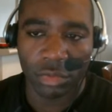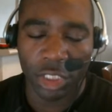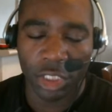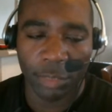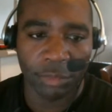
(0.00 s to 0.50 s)

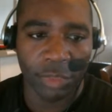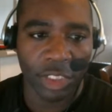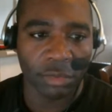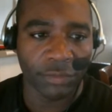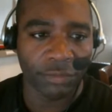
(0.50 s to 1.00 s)

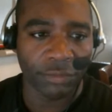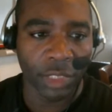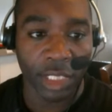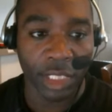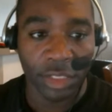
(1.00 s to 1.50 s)
supplements
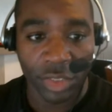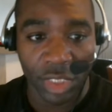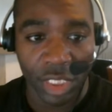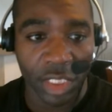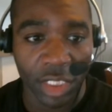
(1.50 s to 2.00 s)
related to
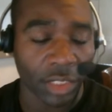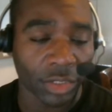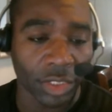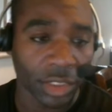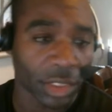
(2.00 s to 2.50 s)
tea
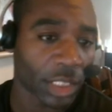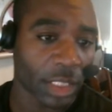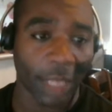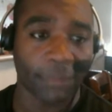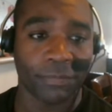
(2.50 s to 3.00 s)
and things like
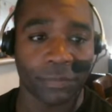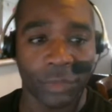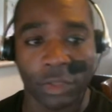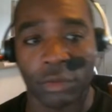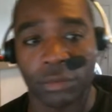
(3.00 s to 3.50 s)
that.
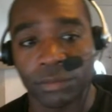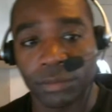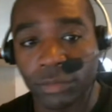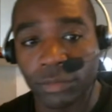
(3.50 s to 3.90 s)
So